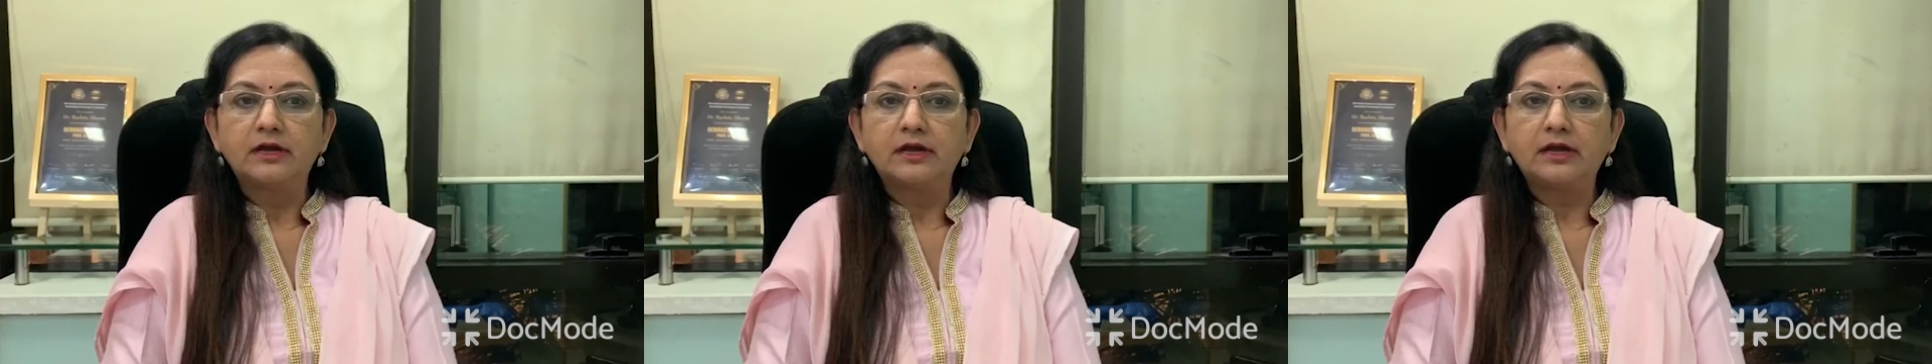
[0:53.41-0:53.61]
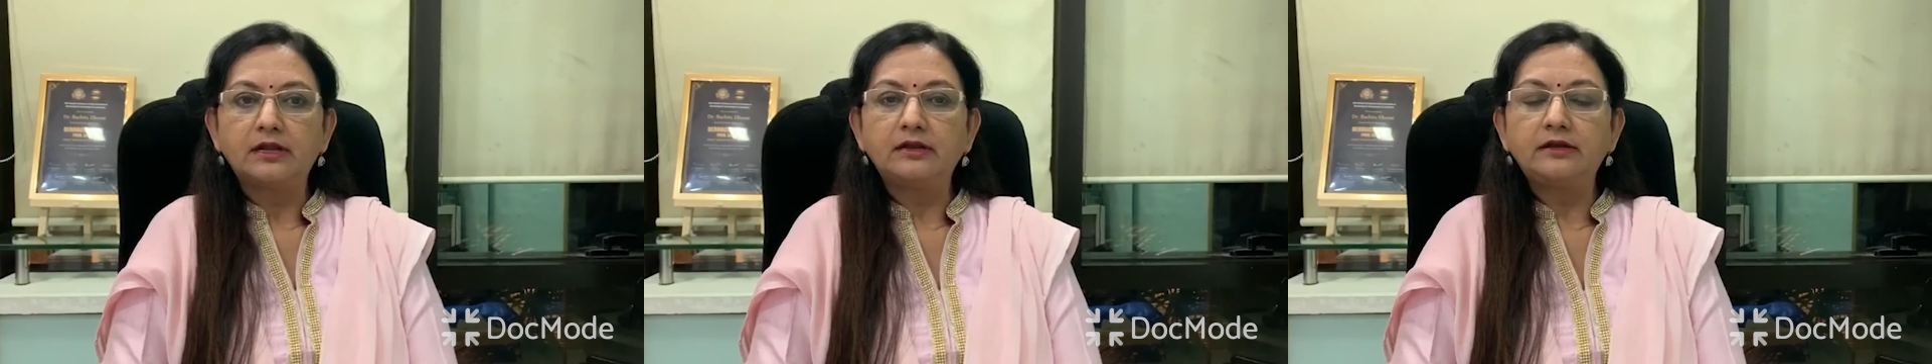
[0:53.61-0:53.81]

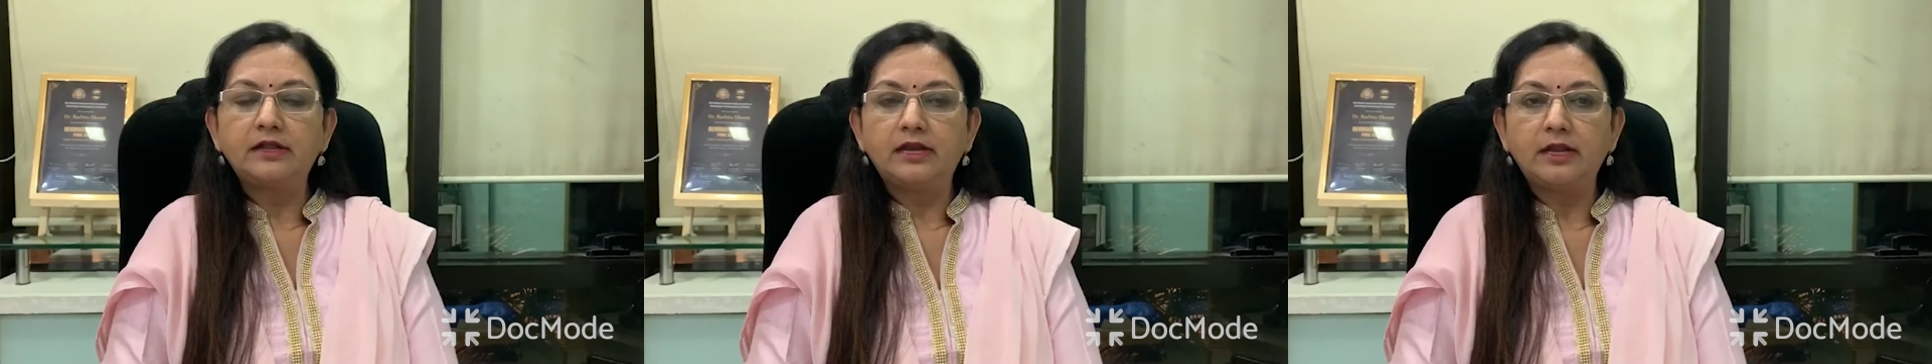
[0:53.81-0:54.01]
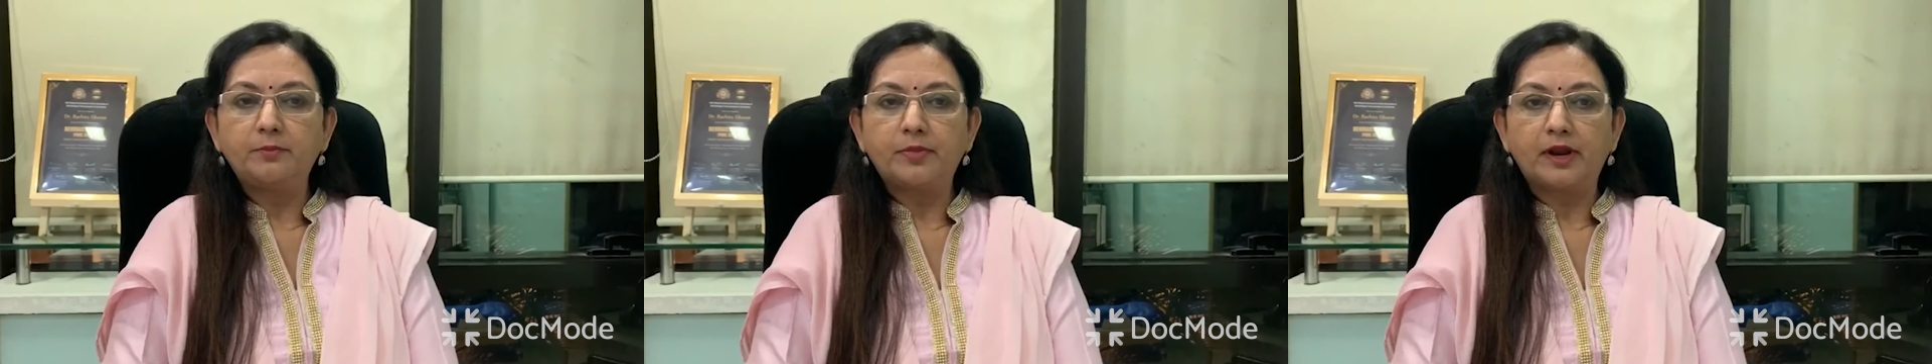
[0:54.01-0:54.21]
in
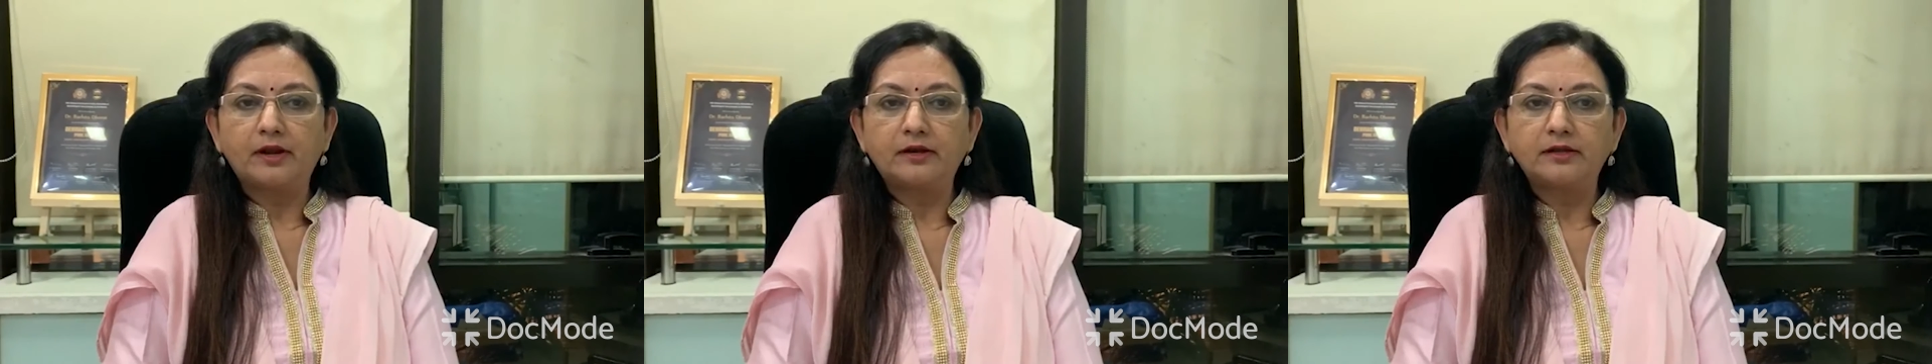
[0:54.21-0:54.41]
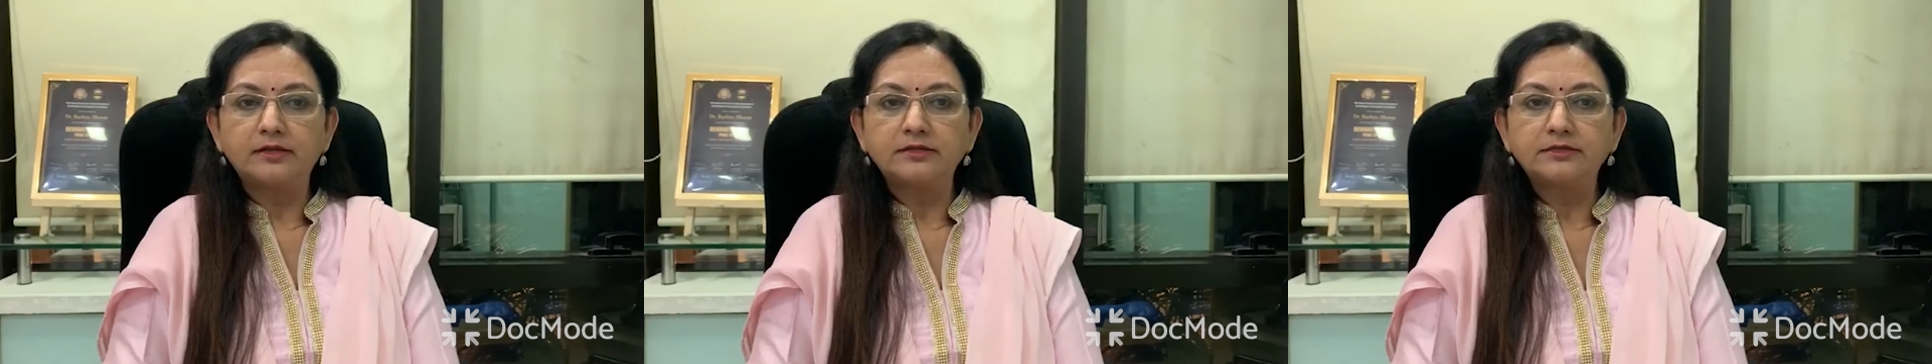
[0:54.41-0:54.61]
daily
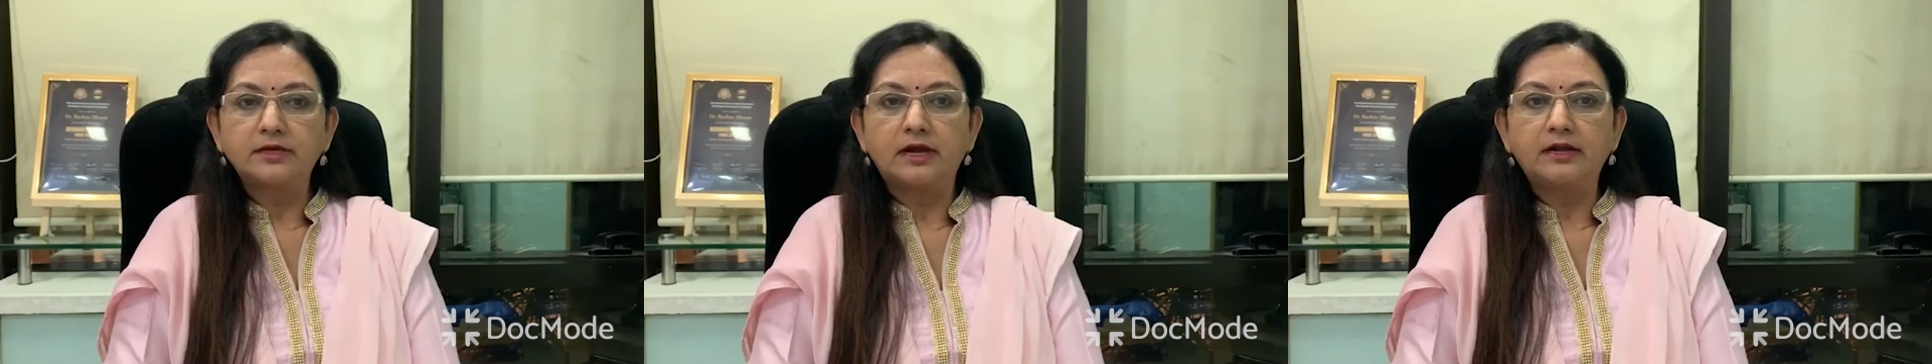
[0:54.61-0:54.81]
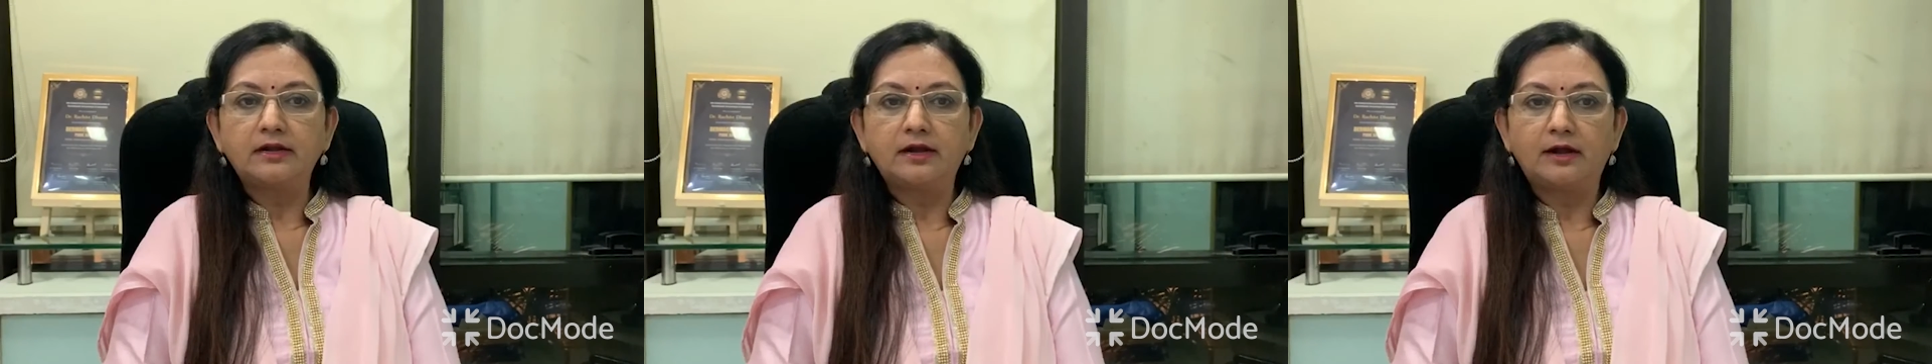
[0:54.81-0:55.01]
practice
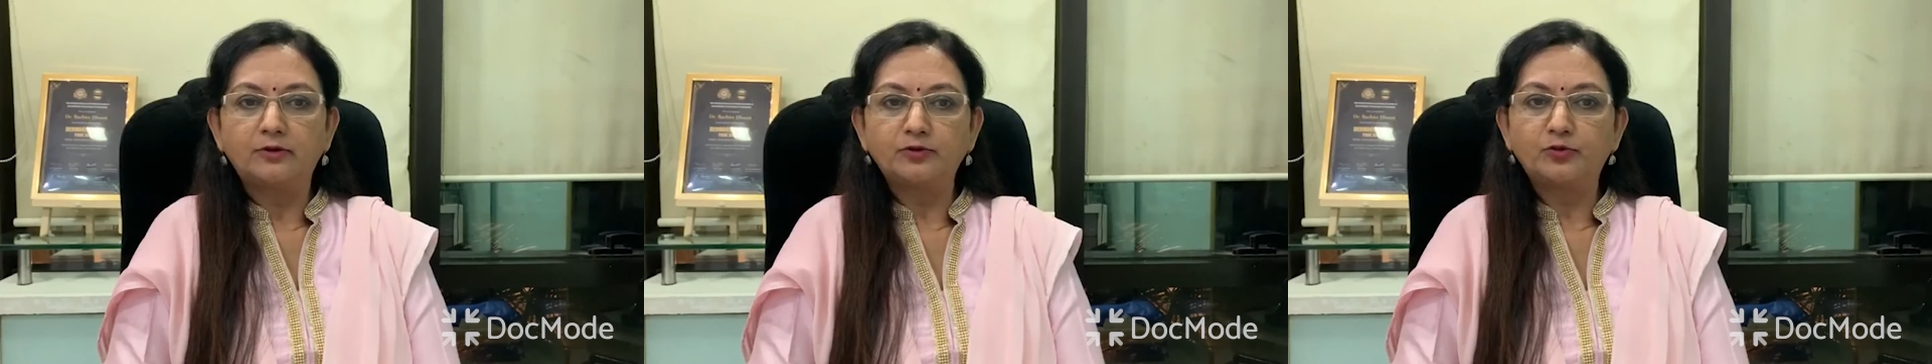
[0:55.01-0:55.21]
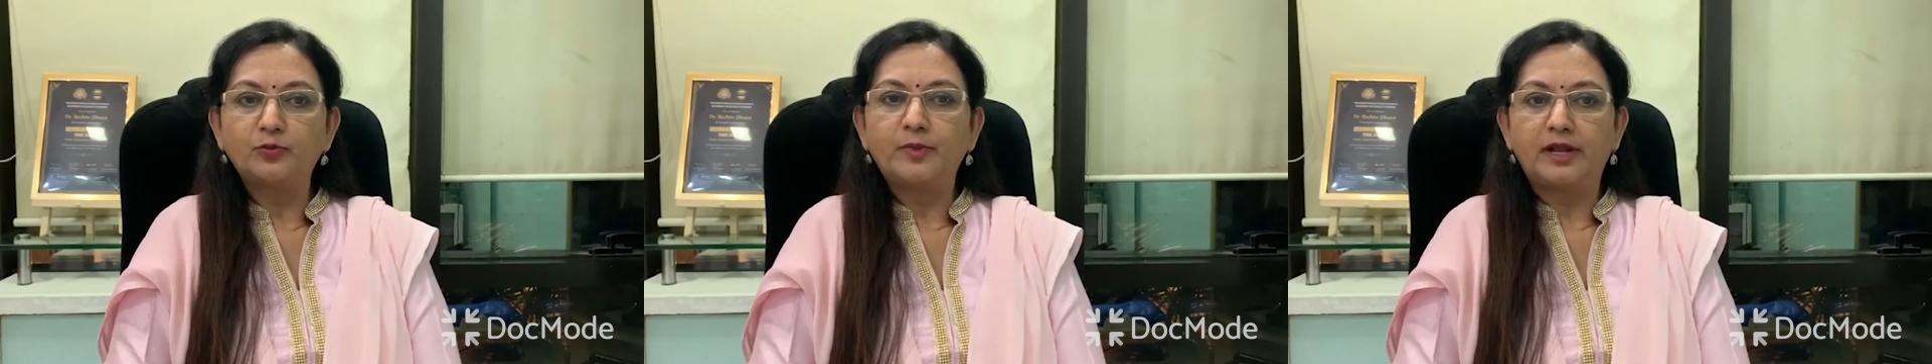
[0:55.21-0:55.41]
and how
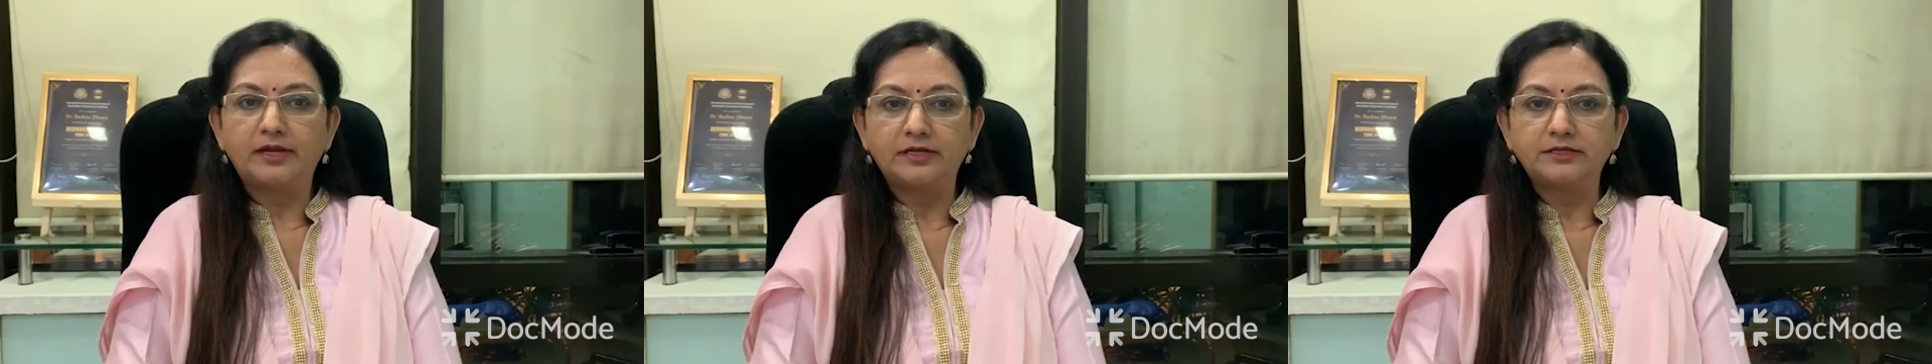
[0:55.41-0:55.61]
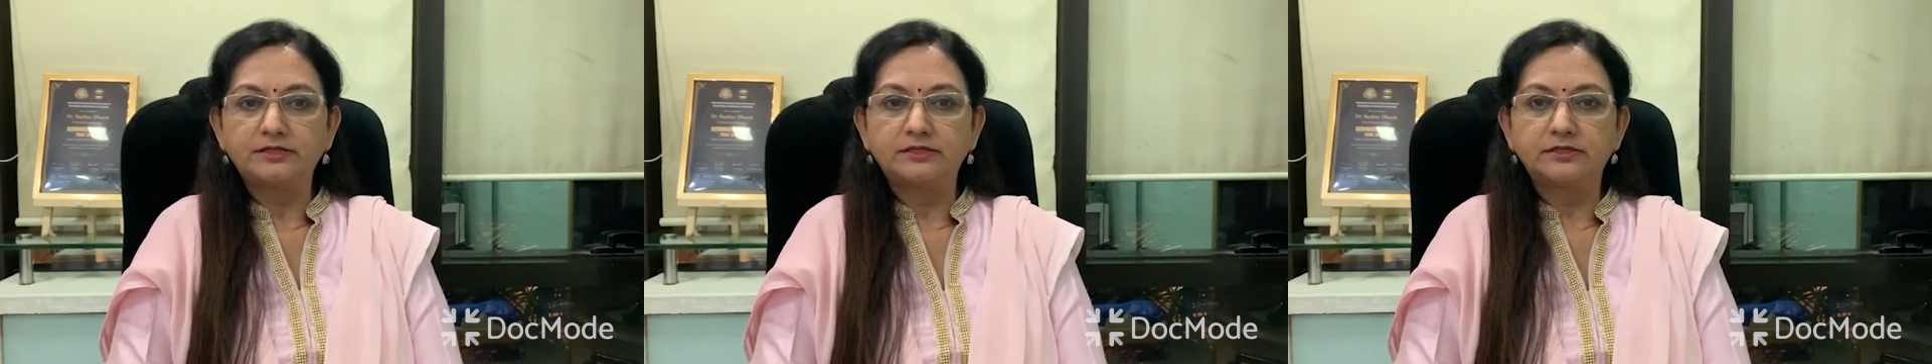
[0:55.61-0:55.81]
to
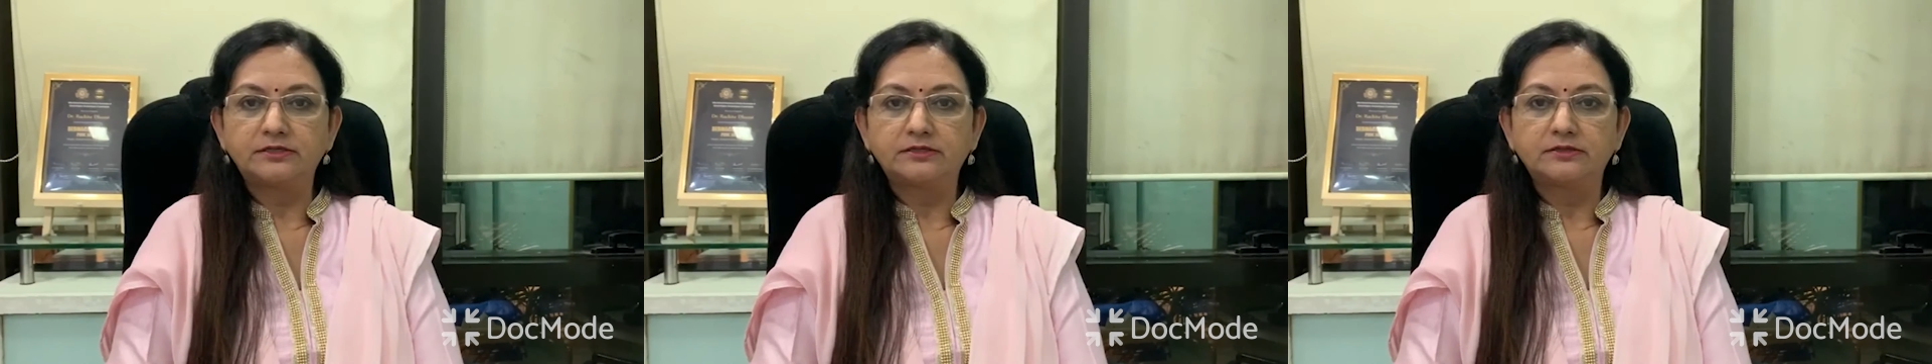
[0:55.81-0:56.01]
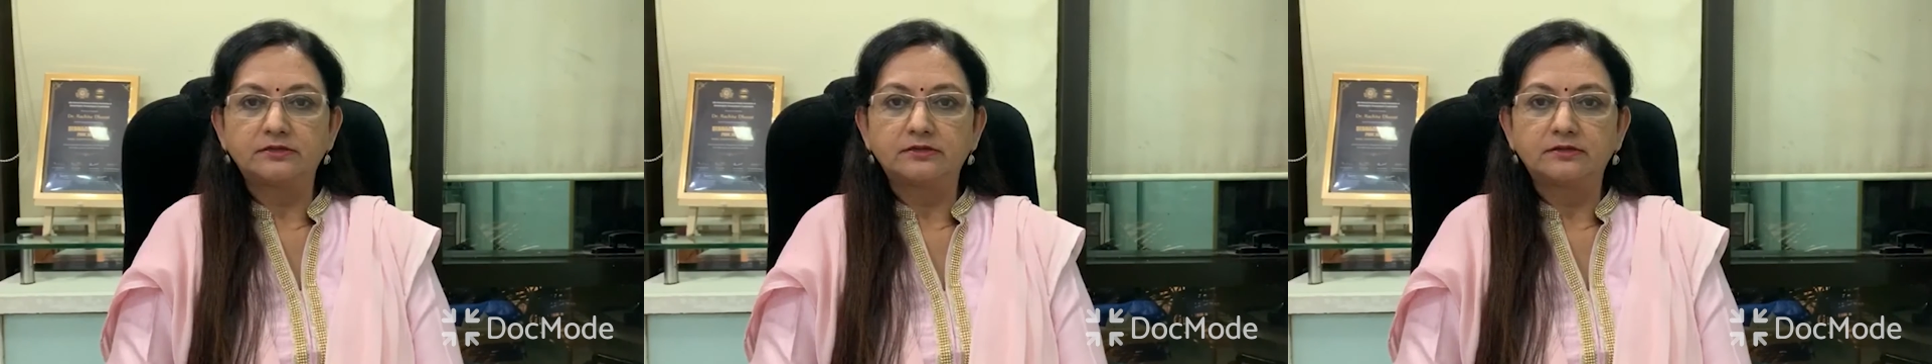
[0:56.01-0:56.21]
manage it.